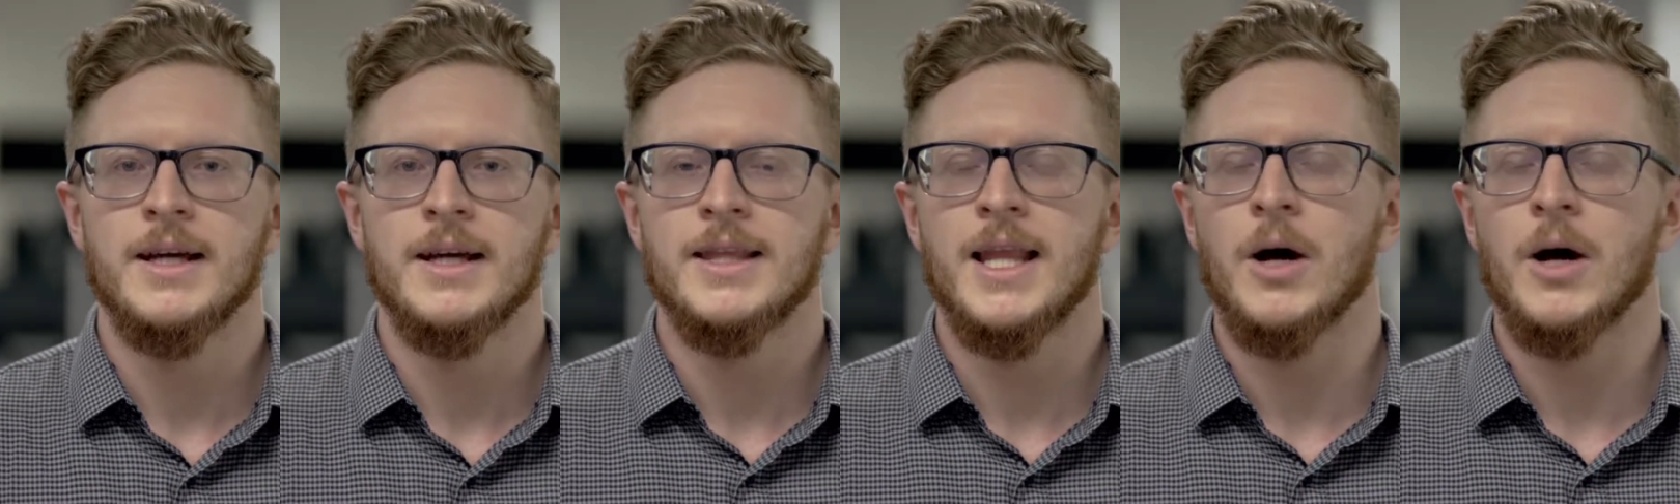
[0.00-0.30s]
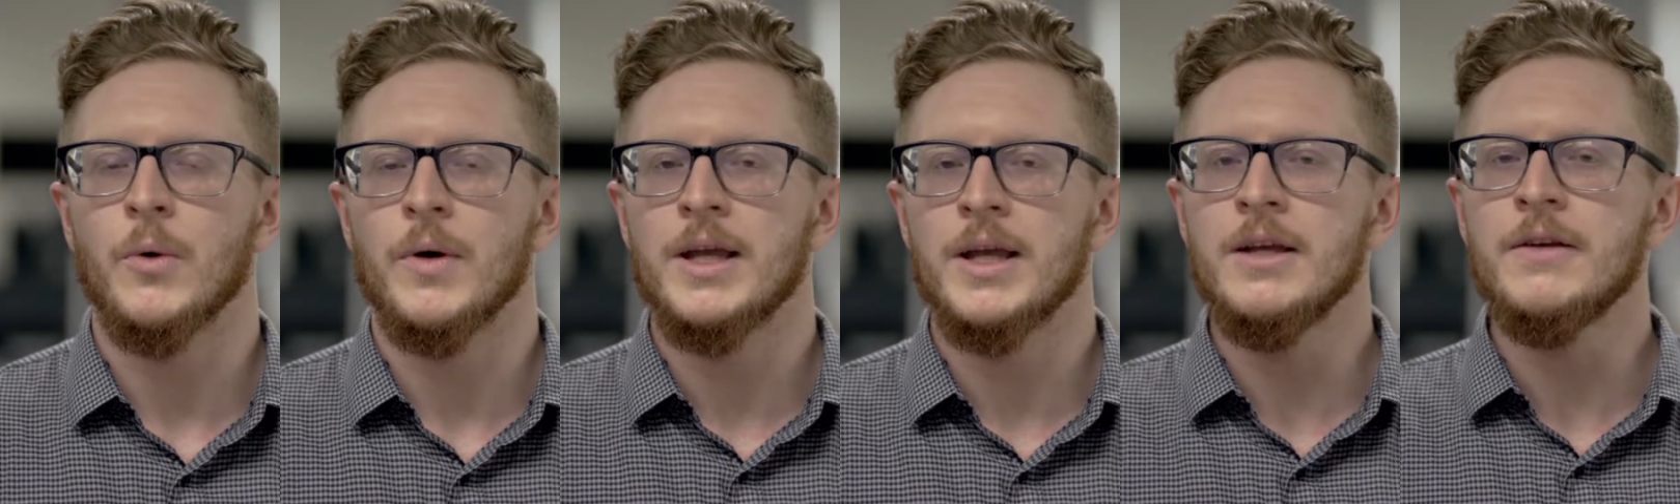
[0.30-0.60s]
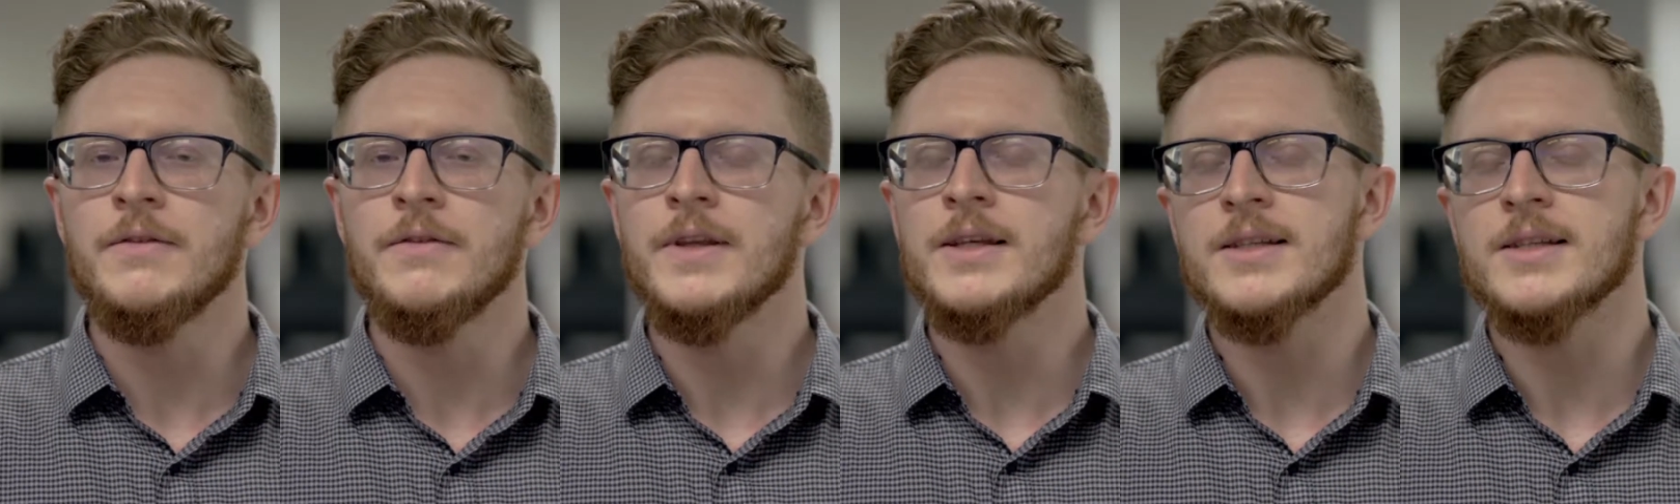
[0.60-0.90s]
Now,
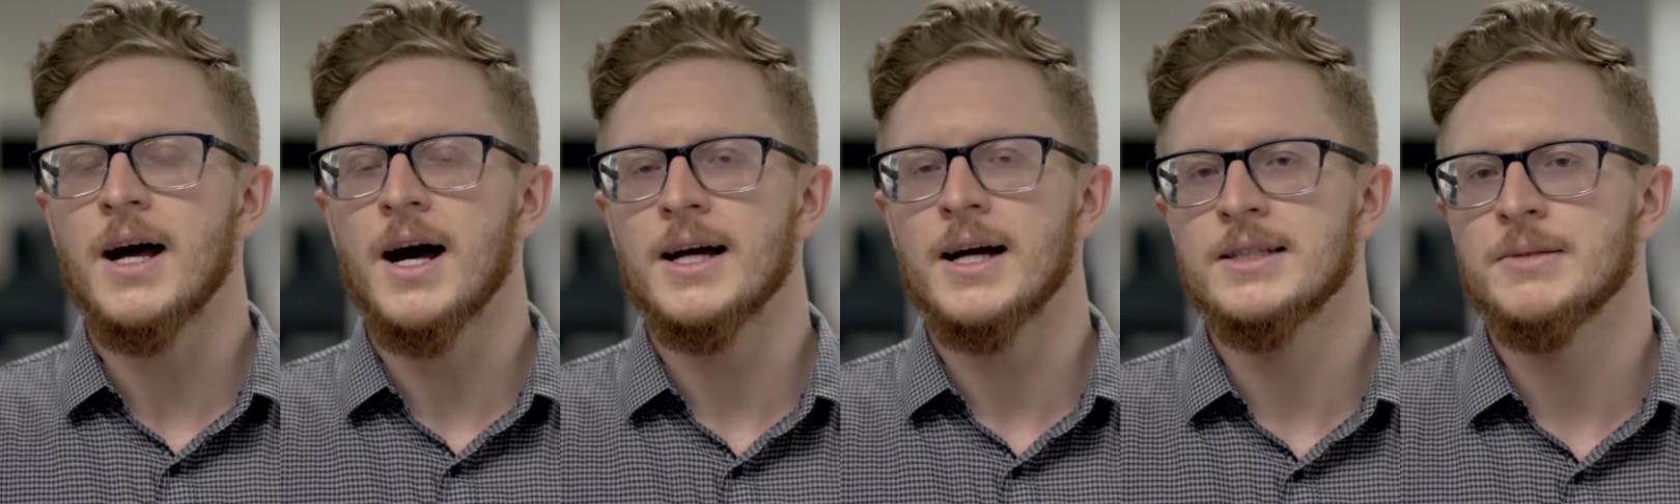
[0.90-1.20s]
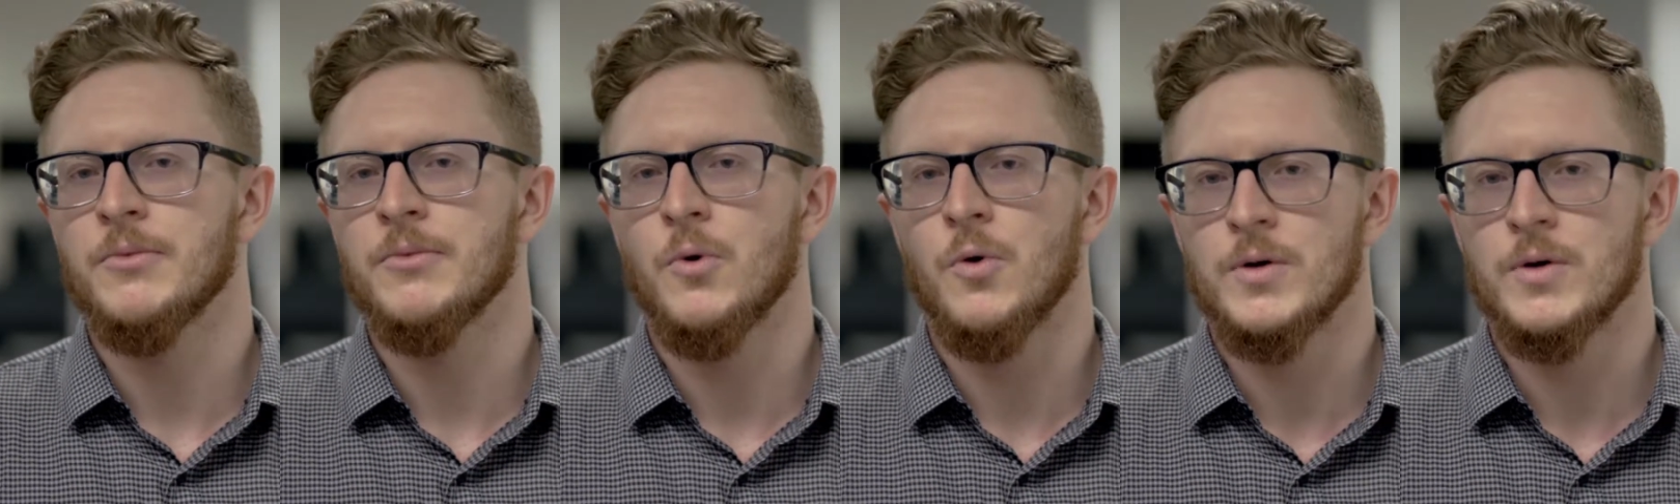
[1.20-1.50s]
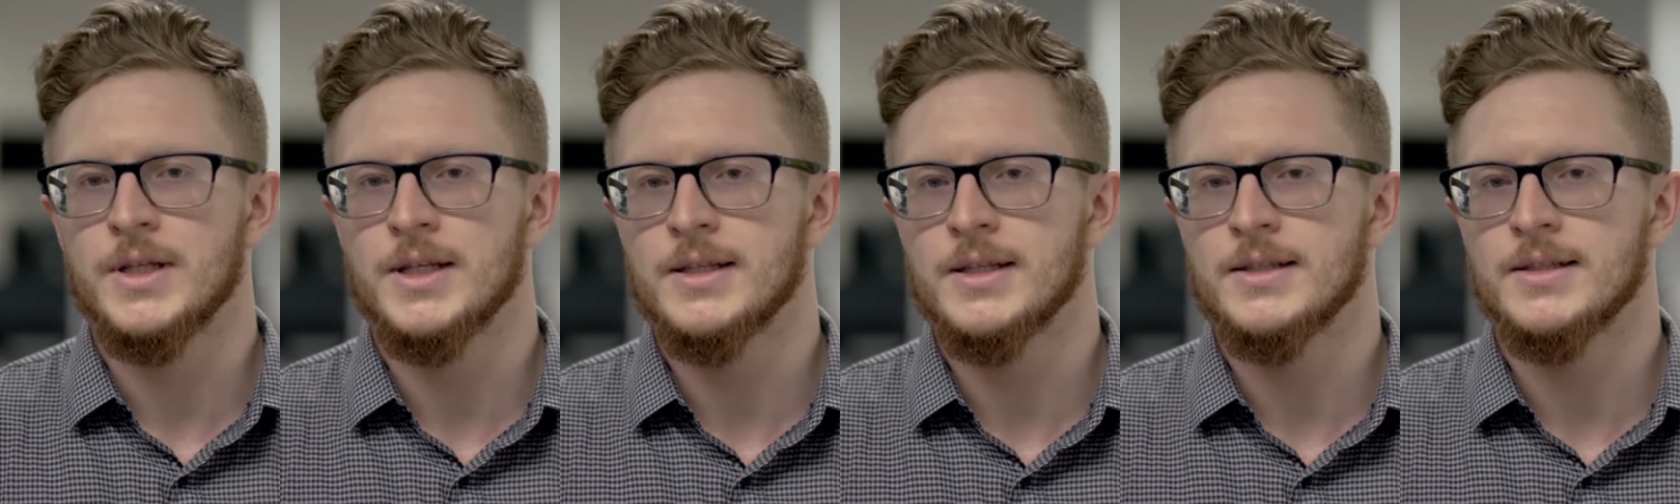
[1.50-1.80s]
if this item
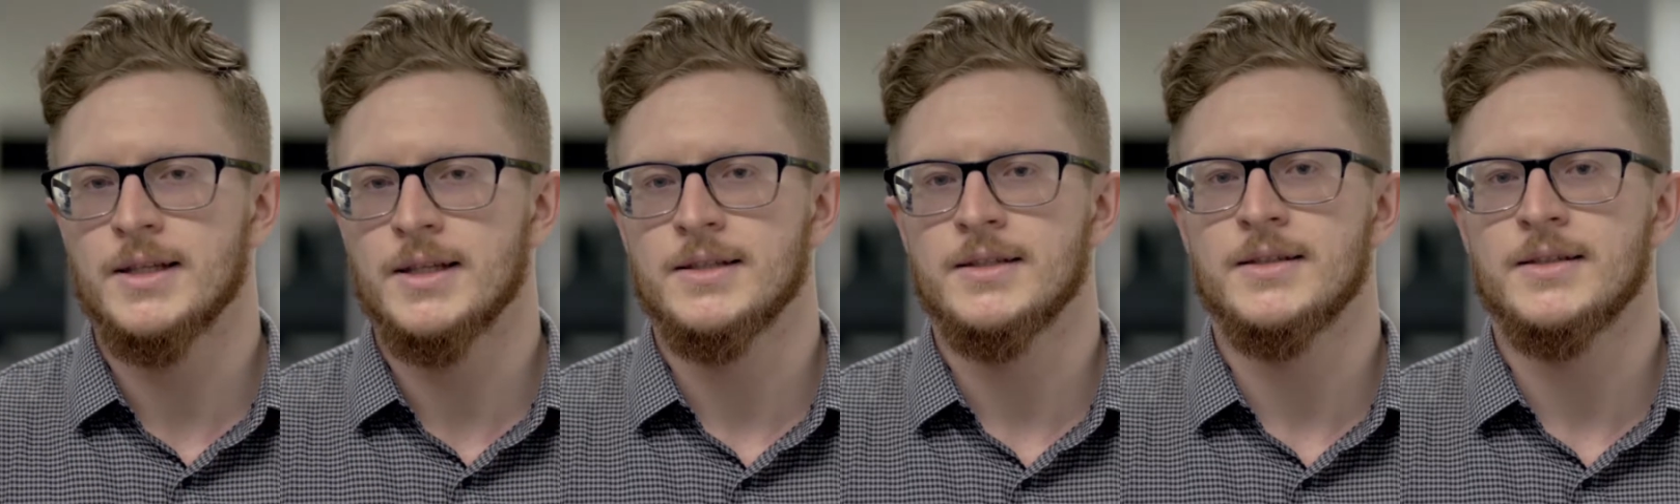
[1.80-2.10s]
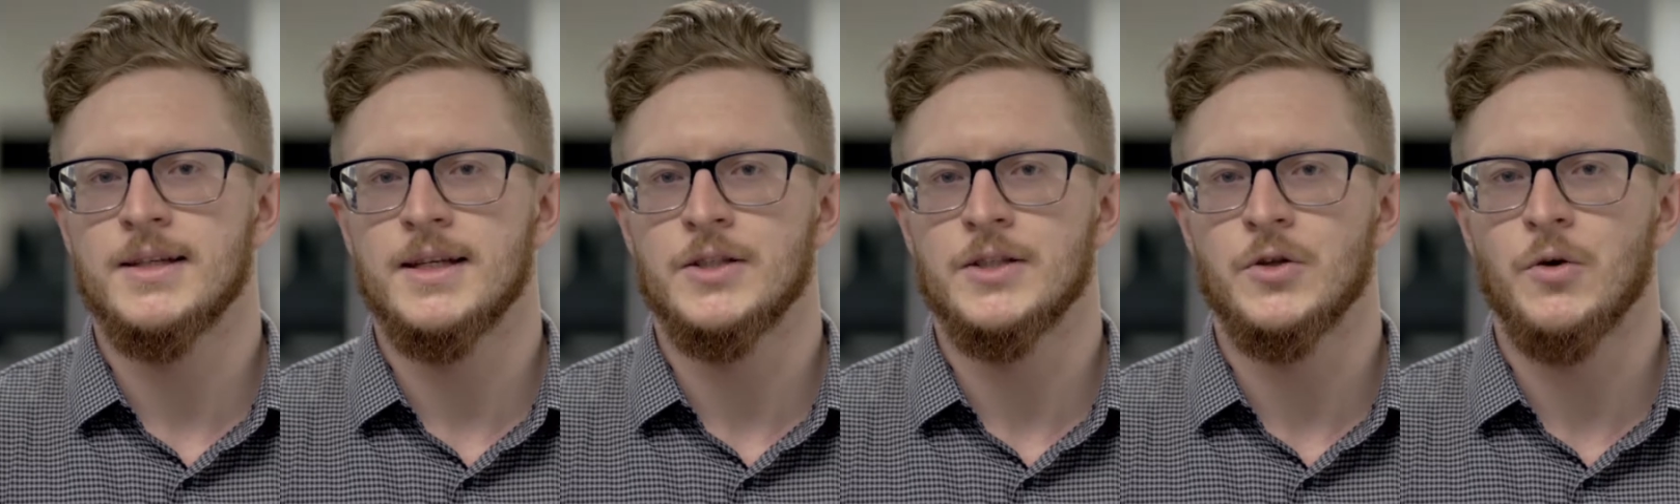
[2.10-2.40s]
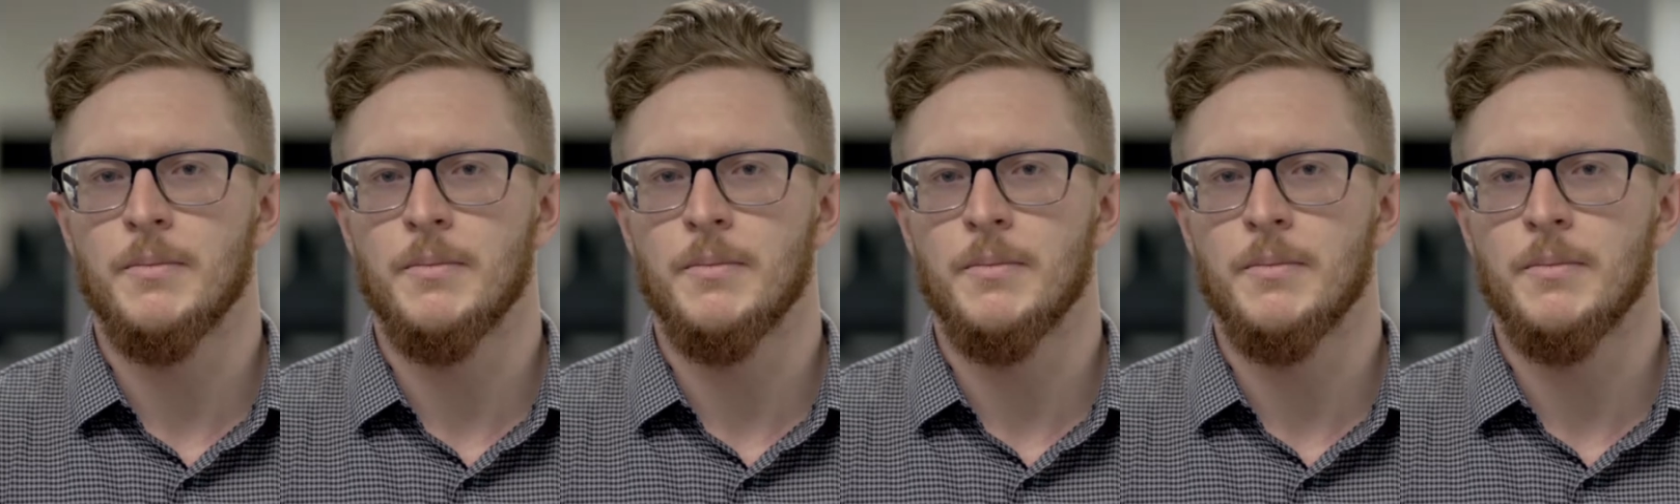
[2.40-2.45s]
already exists in